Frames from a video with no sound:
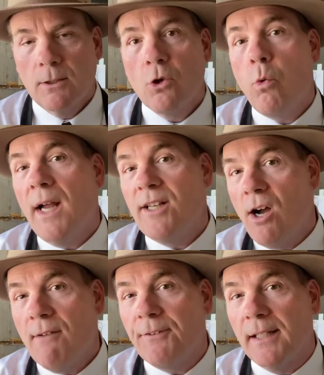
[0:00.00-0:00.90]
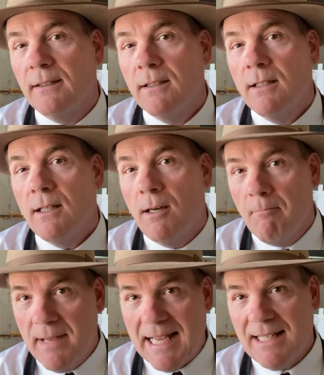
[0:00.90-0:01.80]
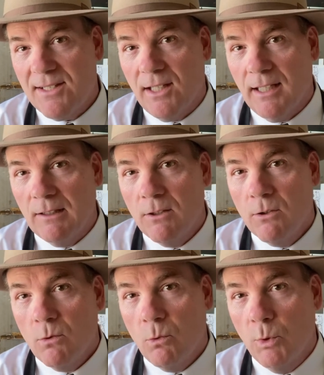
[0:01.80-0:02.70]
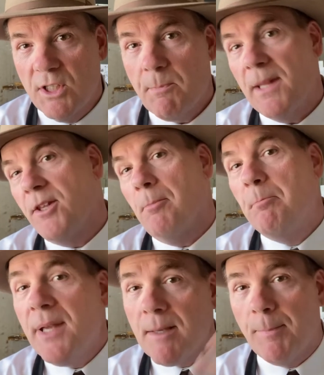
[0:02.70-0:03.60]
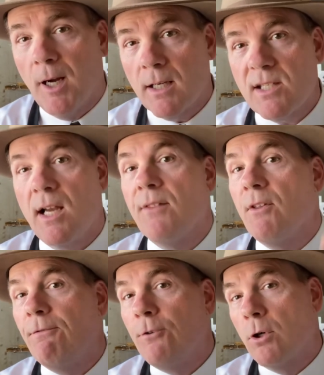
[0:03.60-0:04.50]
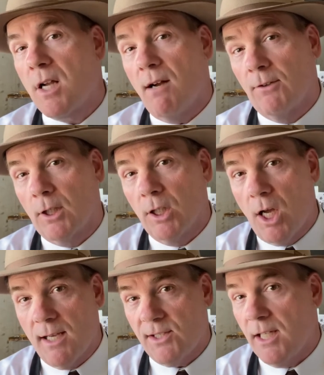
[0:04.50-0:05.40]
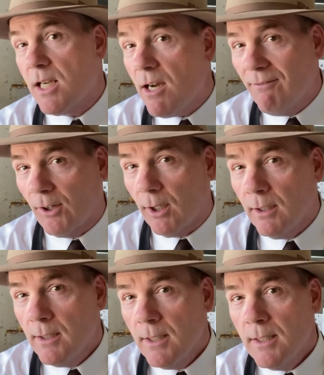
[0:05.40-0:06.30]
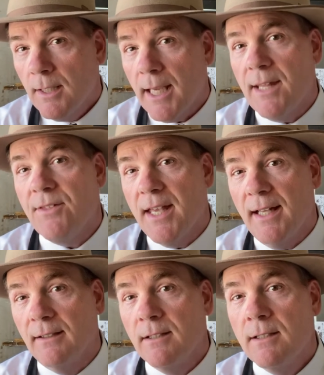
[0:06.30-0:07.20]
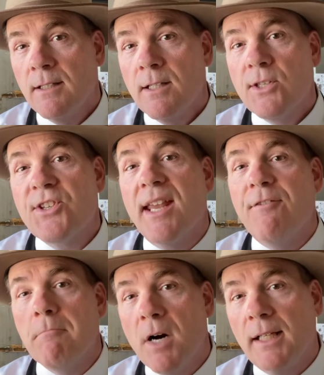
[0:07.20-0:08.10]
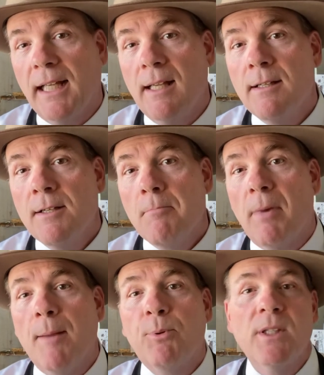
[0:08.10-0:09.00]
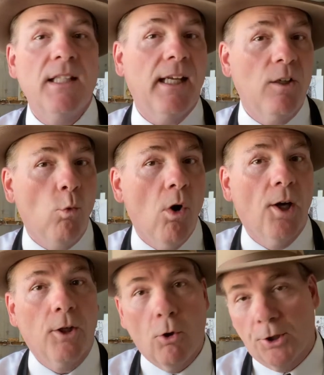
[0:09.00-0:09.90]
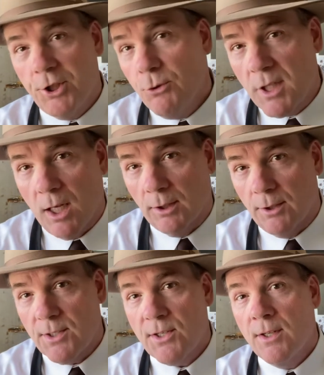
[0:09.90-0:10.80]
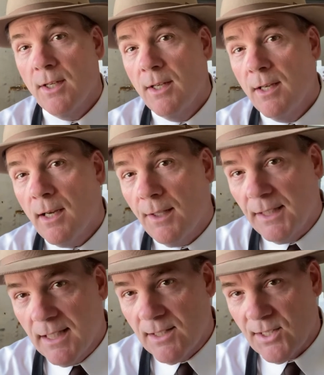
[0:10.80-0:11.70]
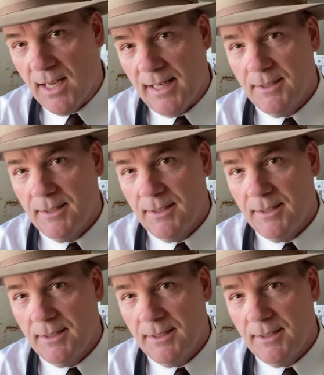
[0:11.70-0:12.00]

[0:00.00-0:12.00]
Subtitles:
Quite often, a magazine would spend their big bucks on the full cover glossy cover and then save money by printing in 1 or 2 colors on the inside.